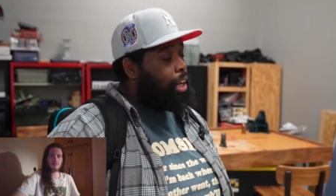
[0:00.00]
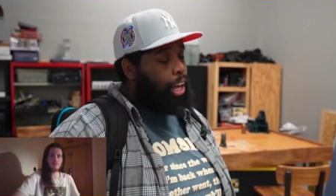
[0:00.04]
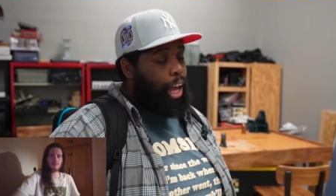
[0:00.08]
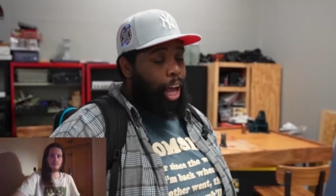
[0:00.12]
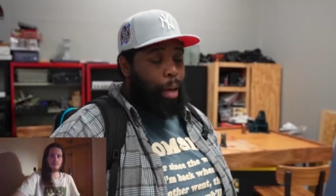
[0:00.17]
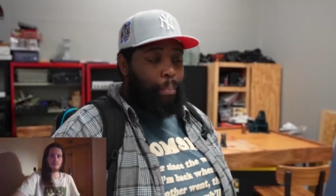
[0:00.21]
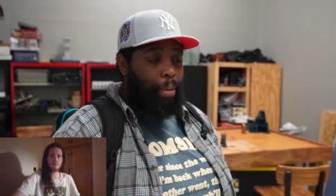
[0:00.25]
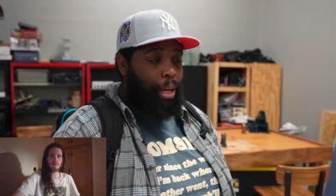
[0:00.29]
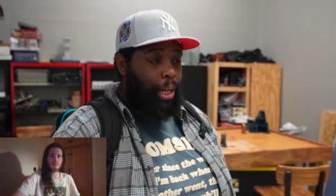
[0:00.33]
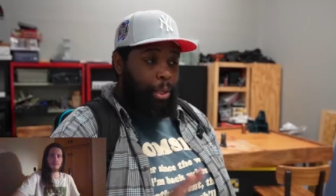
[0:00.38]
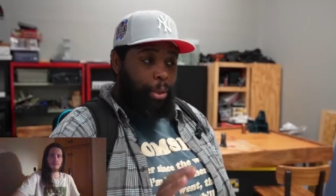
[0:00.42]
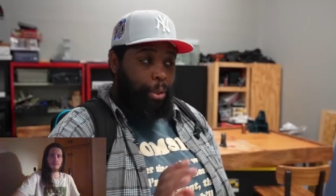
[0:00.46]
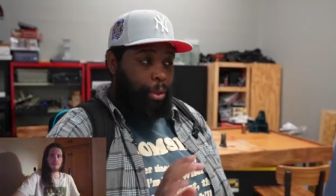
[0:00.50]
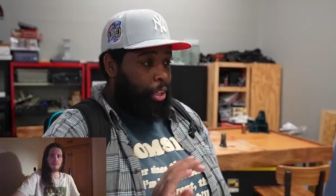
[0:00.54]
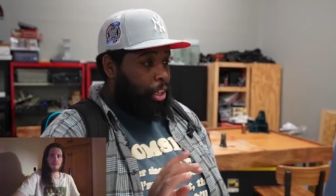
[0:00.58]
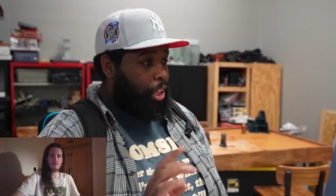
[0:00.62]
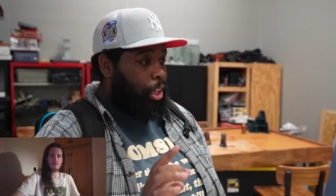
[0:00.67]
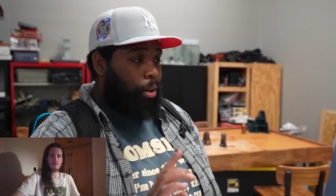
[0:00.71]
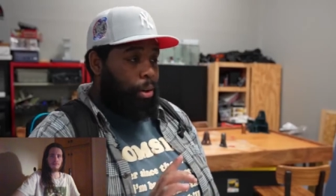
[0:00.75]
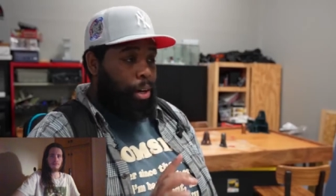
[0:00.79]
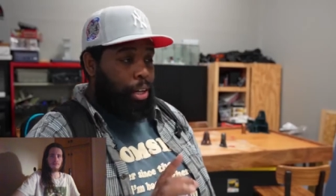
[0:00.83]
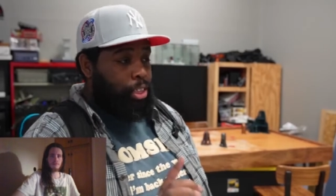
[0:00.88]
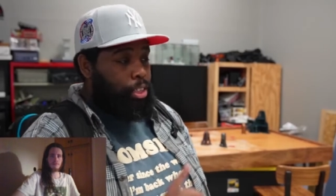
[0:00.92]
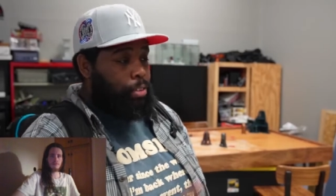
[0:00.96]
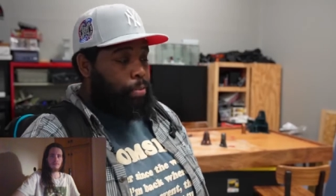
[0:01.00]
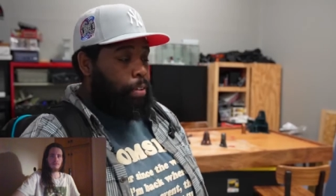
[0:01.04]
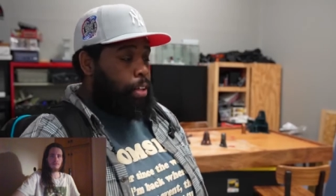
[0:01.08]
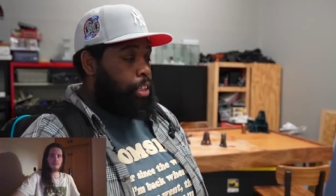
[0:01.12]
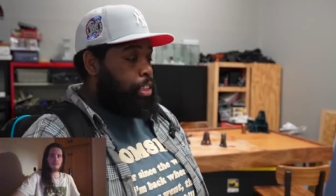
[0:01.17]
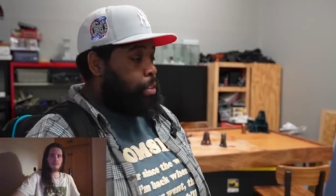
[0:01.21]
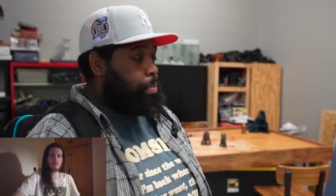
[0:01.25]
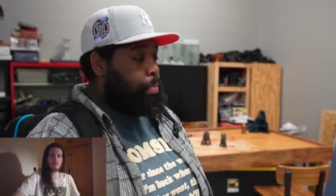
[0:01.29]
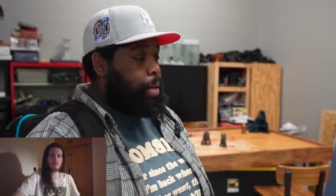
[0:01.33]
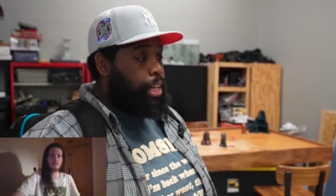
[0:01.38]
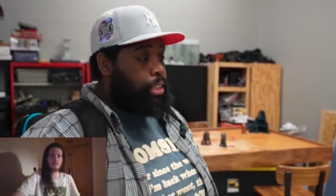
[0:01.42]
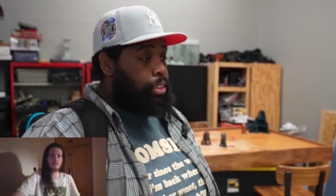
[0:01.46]
I bet Yu-Gi-Oh ain't as fun
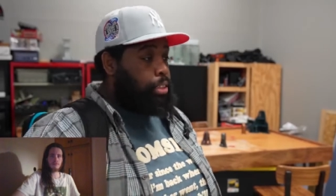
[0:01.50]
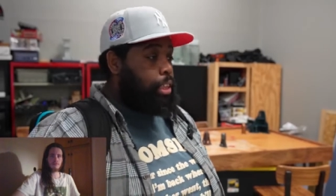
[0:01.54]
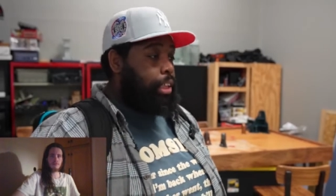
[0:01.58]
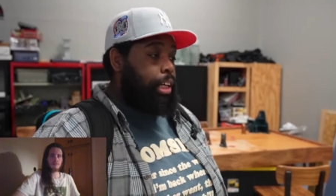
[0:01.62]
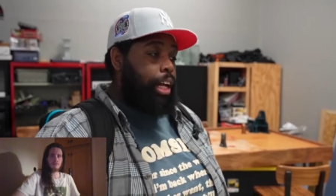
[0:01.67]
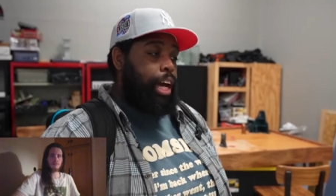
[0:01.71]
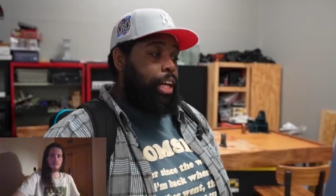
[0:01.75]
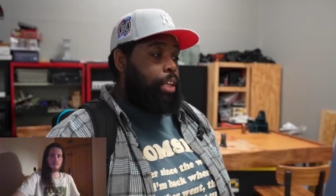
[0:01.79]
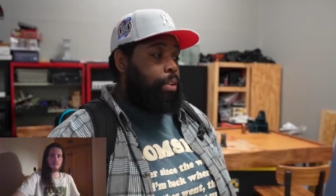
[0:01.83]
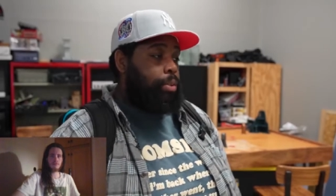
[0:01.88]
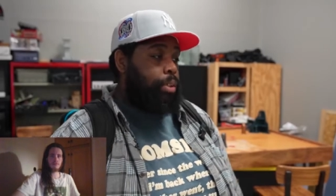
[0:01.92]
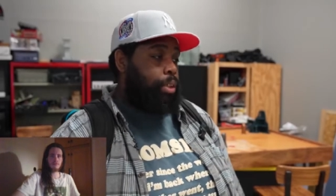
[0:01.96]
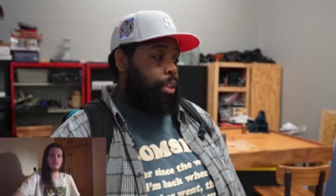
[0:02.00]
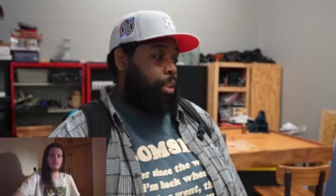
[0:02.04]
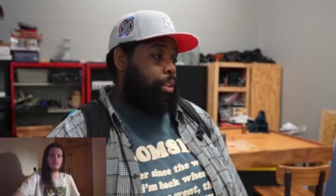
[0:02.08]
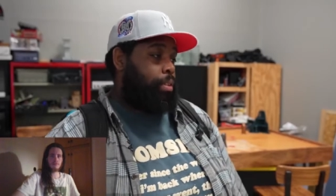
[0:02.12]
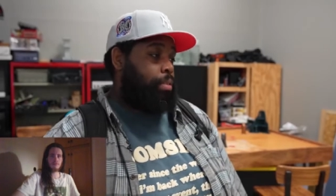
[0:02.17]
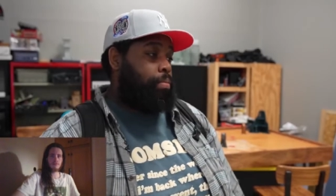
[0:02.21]
as Magic the Gathering.